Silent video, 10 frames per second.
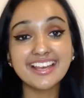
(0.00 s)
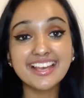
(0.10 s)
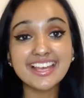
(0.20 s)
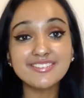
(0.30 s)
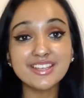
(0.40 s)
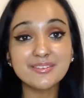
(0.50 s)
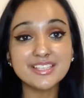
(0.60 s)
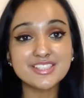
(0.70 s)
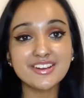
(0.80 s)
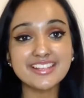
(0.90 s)
If you
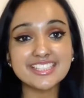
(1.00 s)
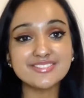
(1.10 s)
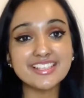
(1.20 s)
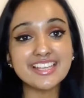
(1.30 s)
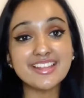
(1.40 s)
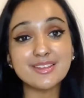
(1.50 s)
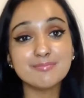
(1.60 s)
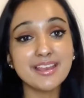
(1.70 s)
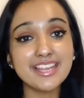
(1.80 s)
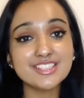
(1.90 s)
enjoyed this video, then
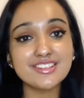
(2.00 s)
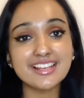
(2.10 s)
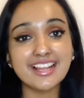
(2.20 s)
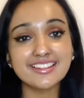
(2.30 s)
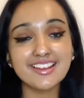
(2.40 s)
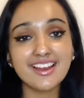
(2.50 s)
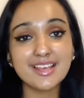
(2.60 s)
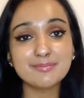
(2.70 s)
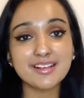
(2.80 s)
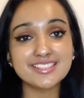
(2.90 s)
make sure you click the like
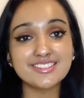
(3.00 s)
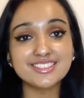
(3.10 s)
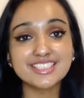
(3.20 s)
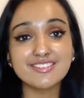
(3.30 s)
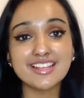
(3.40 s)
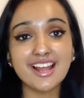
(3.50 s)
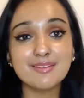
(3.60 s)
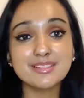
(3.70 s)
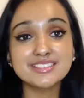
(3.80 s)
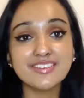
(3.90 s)
button on Surrey
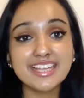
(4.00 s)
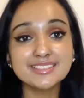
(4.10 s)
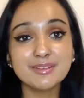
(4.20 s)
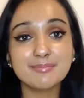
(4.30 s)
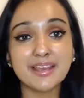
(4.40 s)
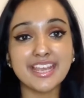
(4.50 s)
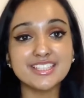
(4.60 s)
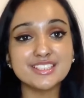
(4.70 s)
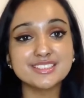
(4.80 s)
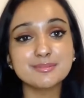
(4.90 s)
Library's Facebook page
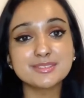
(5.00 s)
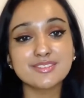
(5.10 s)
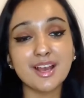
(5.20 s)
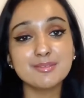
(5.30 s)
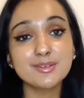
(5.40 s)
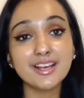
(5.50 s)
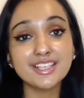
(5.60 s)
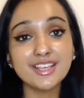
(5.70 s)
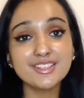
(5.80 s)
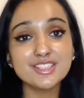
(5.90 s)
and subscribe to our
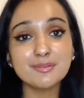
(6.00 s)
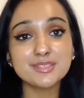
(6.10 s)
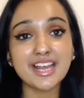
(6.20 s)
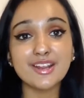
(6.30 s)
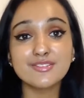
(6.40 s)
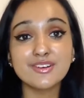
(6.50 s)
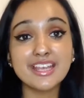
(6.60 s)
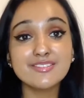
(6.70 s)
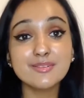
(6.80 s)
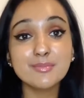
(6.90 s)
YouTube channel for
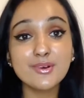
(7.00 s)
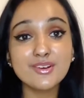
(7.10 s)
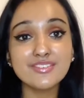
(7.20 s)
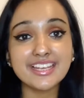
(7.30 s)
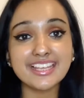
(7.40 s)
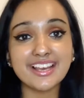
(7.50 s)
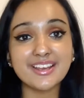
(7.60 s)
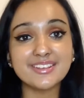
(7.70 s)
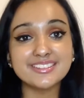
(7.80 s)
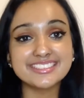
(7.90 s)
even more
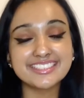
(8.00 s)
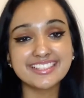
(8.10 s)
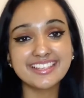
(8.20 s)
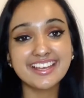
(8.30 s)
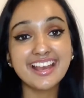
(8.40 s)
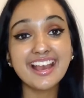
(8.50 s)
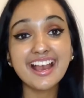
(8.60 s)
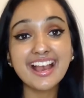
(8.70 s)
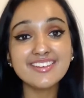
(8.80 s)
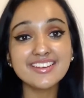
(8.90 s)
videos.
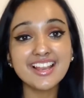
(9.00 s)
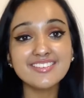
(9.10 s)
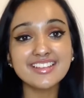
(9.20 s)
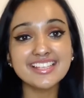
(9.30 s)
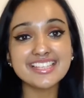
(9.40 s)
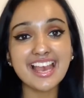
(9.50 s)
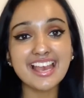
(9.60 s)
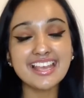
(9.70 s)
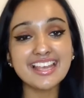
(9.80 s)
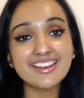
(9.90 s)
Have a lovely
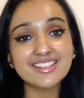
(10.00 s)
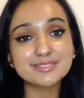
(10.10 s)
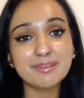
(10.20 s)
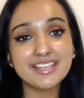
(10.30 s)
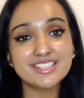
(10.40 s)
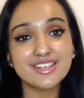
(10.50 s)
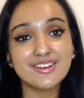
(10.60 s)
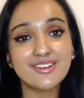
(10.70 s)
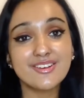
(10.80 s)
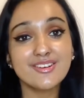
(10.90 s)
day, and I'll speak to you
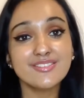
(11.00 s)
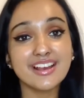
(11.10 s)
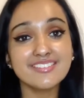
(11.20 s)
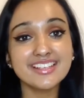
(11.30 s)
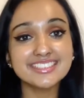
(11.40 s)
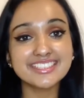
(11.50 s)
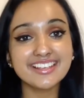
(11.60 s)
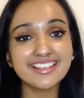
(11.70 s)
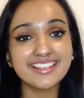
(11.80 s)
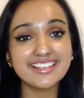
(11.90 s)
all very
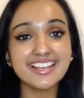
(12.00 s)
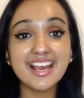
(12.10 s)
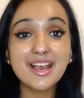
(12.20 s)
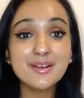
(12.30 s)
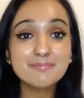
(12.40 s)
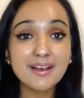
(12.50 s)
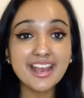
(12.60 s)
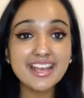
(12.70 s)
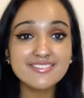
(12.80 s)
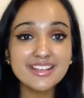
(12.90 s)
soon. Bye
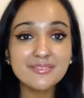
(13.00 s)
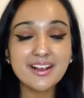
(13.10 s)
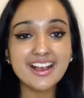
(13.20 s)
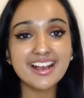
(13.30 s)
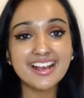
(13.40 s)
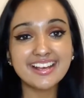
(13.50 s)
everyone!